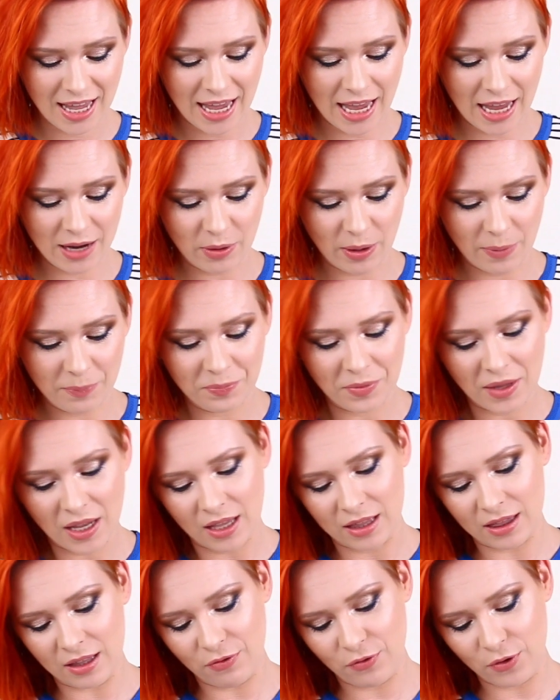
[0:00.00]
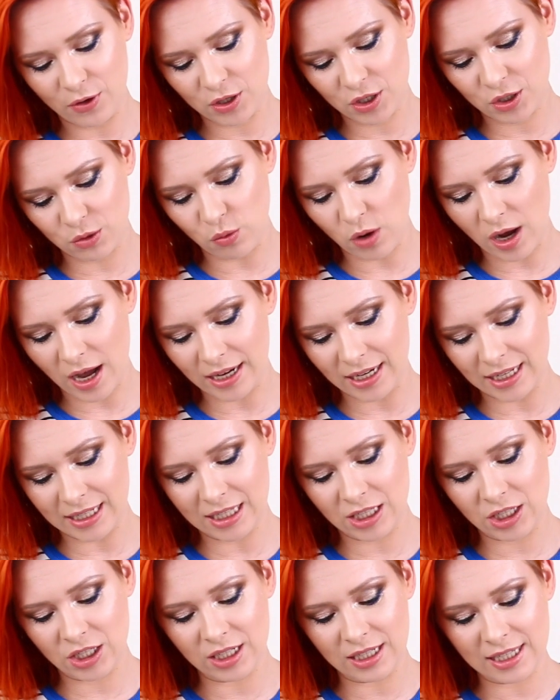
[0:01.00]
Anyway, the first one is
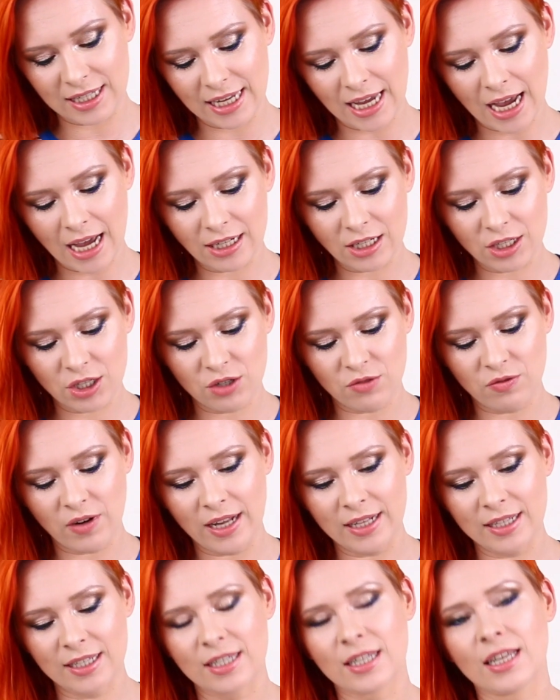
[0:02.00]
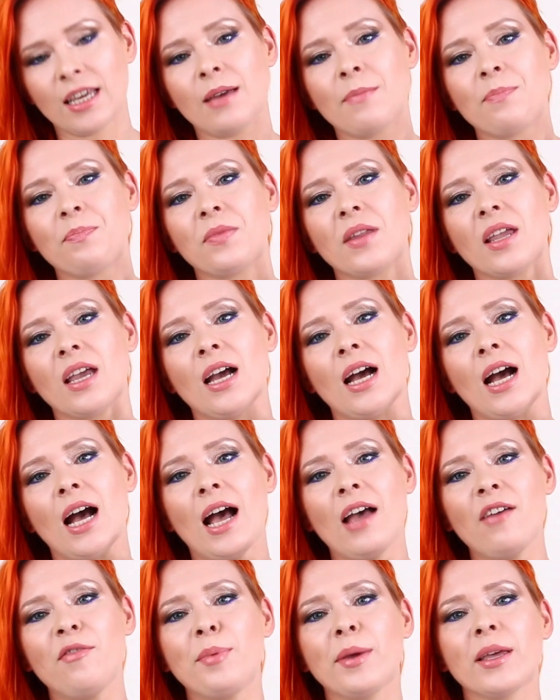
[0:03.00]
Tisiana Terenzi.
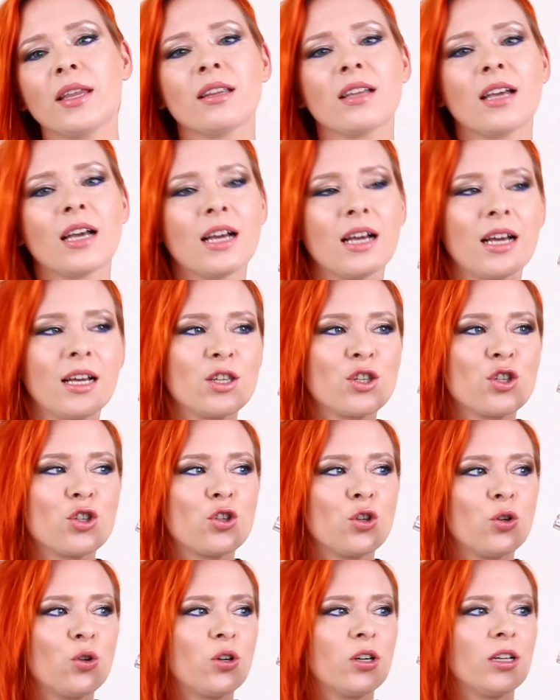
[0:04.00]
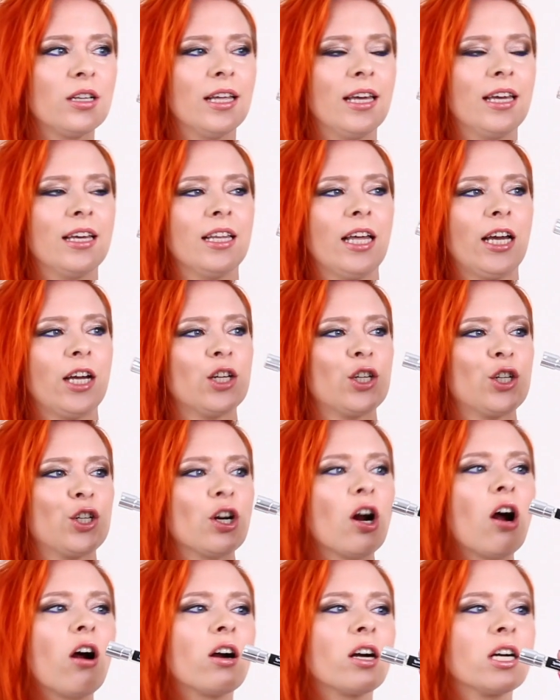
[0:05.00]
I've been circling like a
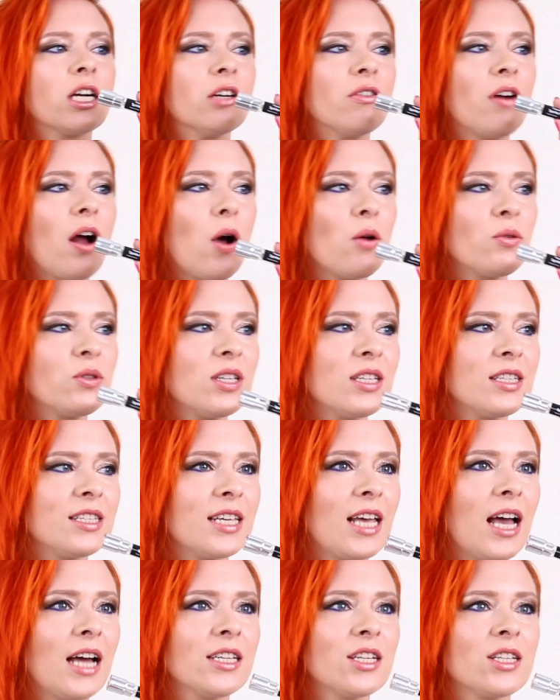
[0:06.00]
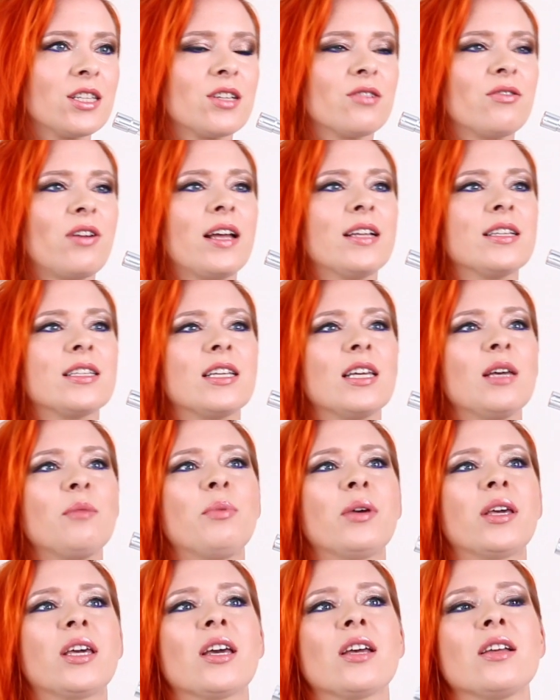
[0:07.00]
shark around Tisiana Terenzi
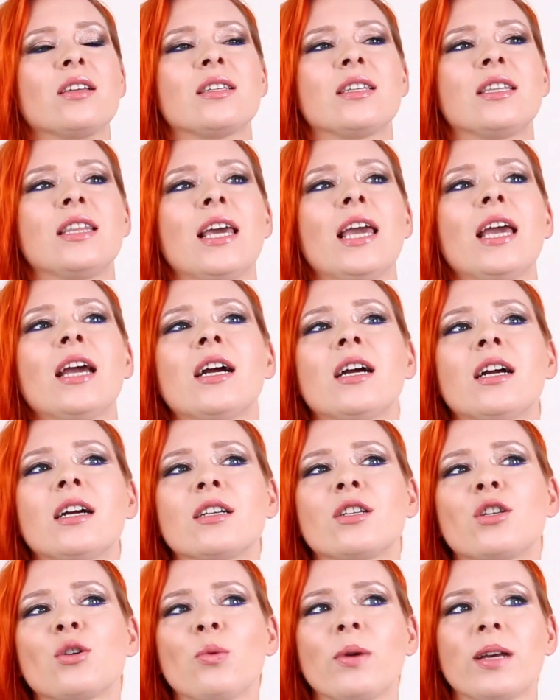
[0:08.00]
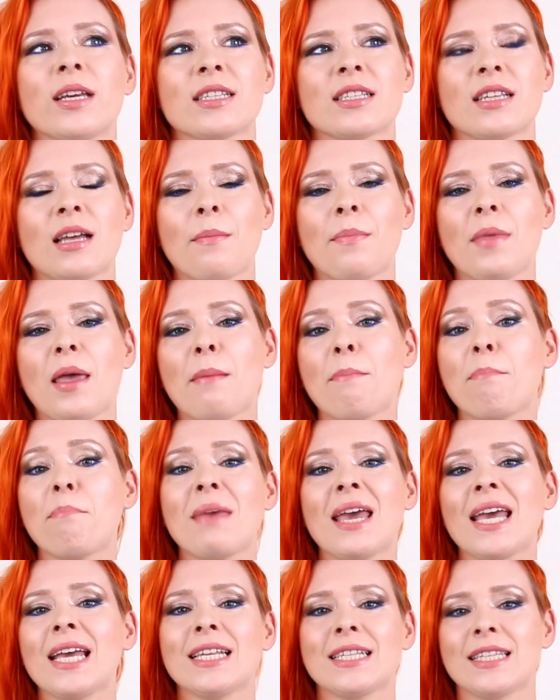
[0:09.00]
because they are doing some
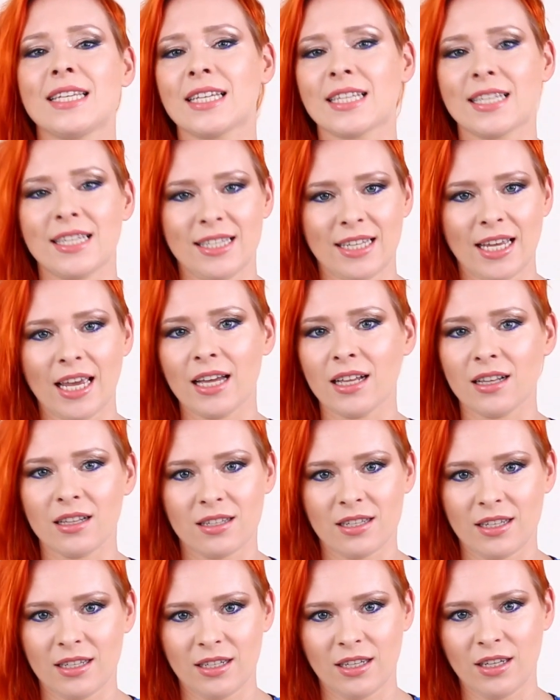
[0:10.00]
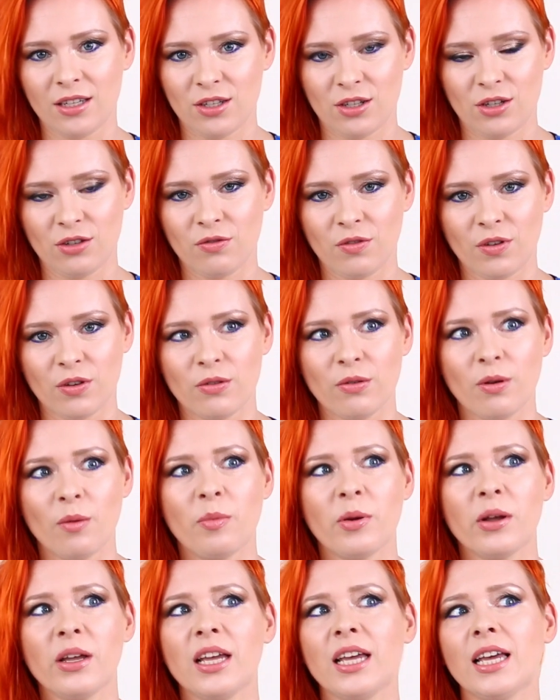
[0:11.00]
amazing sales in Eastern Europe.
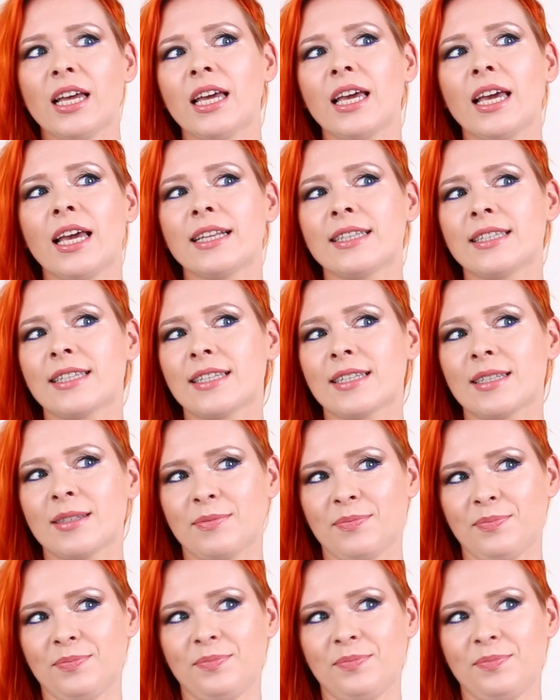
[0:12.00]
It's